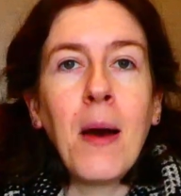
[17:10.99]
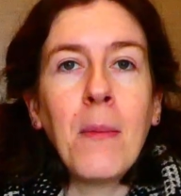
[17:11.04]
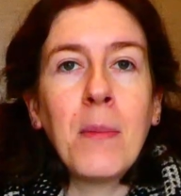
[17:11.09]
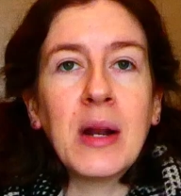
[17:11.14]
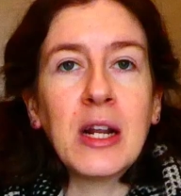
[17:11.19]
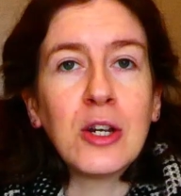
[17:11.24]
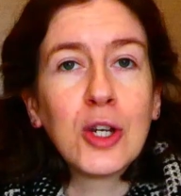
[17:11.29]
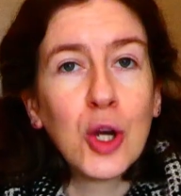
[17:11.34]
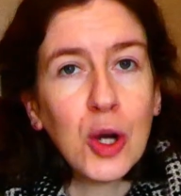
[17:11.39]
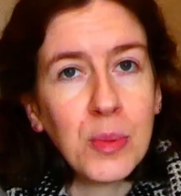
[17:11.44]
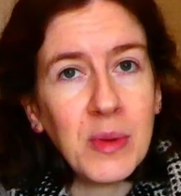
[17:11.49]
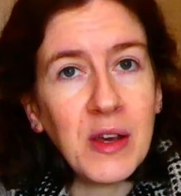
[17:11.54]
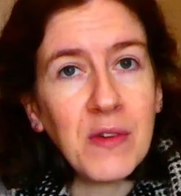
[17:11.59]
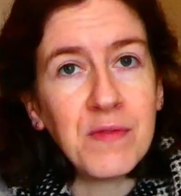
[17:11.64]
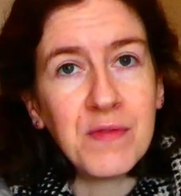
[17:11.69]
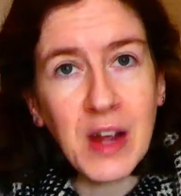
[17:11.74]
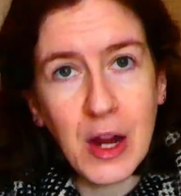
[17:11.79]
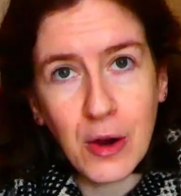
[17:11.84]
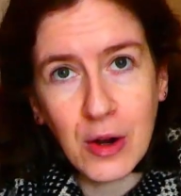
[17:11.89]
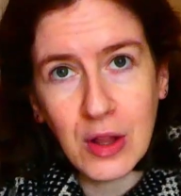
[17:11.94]
But it took me a
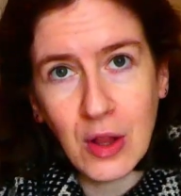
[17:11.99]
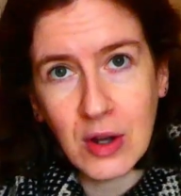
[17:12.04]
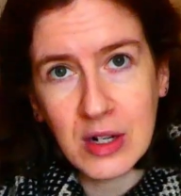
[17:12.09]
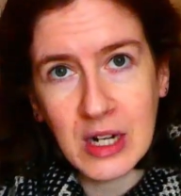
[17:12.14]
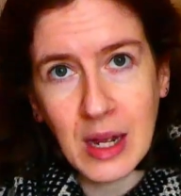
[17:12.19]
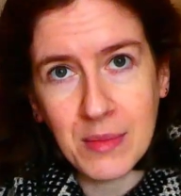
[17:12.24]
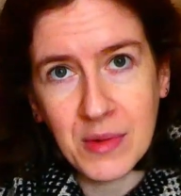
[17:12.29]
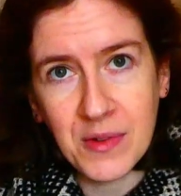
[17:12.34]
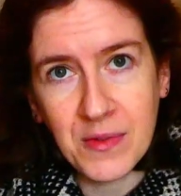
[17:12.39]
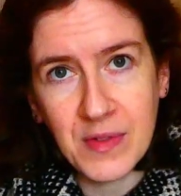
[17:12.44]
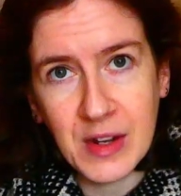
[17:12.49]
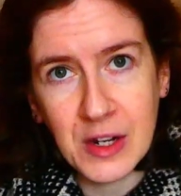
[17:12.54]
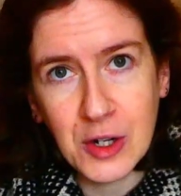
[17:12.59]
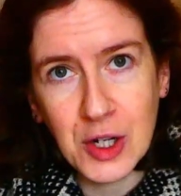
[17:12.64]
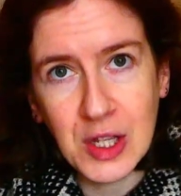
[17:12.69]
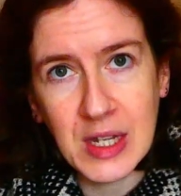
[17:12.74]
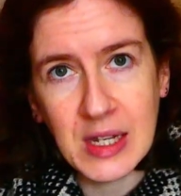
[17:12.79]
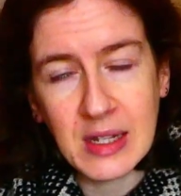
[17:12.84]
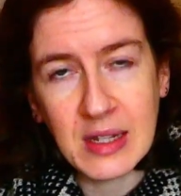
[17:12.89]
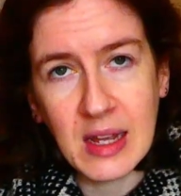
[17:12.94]
very long time to
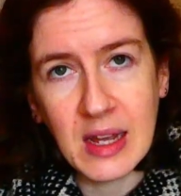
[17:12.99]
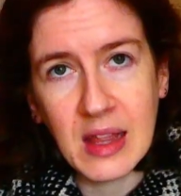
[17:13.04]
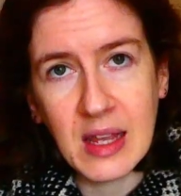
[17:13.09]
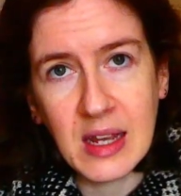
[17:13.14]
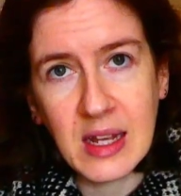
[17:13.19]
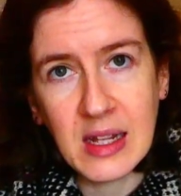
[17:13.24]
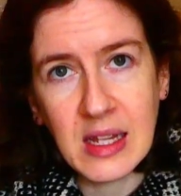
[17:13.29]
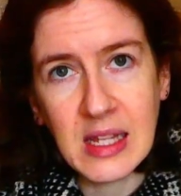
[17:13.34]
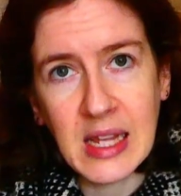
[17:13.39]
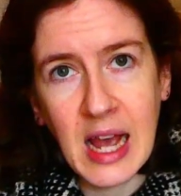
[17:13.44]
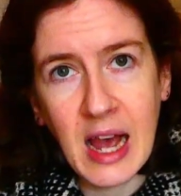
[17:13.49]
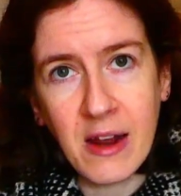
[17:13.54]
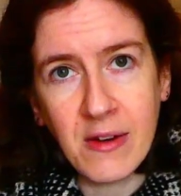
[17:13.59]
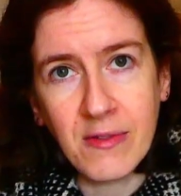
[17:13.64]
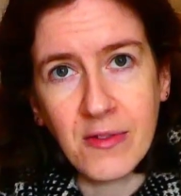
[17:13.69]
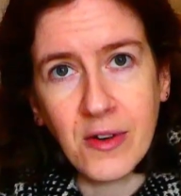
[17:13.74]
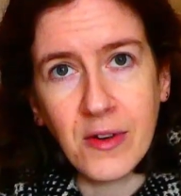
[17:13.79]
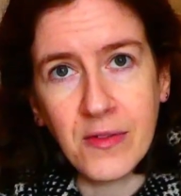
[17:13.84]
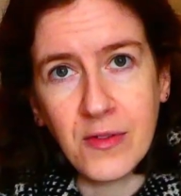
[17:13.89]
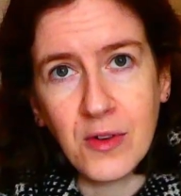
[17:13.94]
finish this. I think it sat
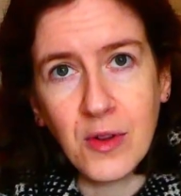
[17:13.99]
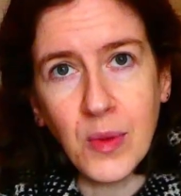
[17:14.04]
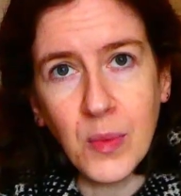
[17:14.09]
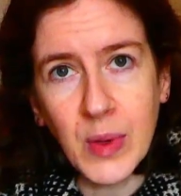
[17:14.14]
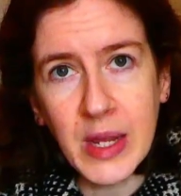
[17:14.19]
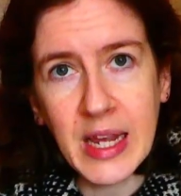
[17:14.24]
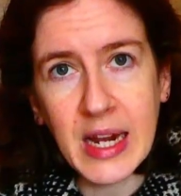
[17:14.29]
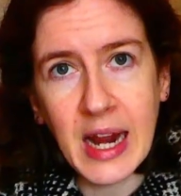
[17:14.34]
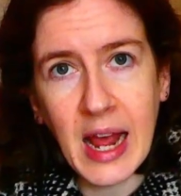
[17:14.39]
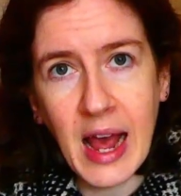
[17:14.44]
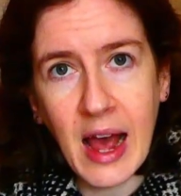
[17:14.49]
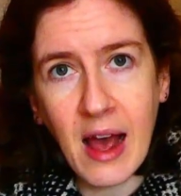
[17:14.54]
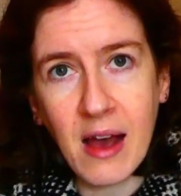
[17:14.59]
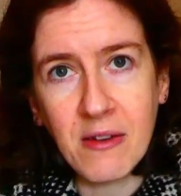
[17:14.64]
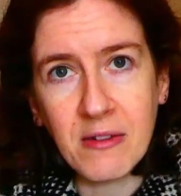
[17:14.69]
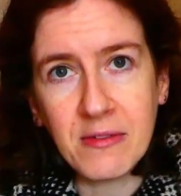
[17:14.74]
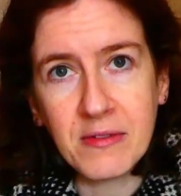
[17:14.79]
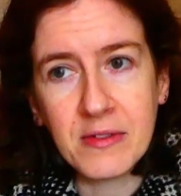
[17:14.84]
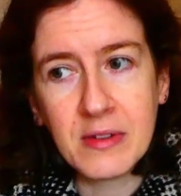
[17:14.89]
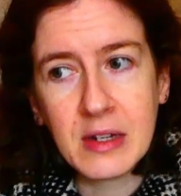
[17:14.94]
for a full week and a
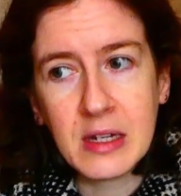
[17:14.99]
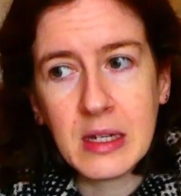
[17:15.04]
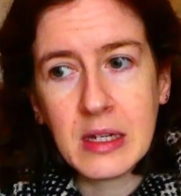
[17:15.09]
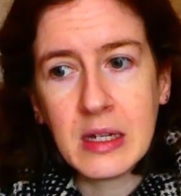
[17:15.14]
half.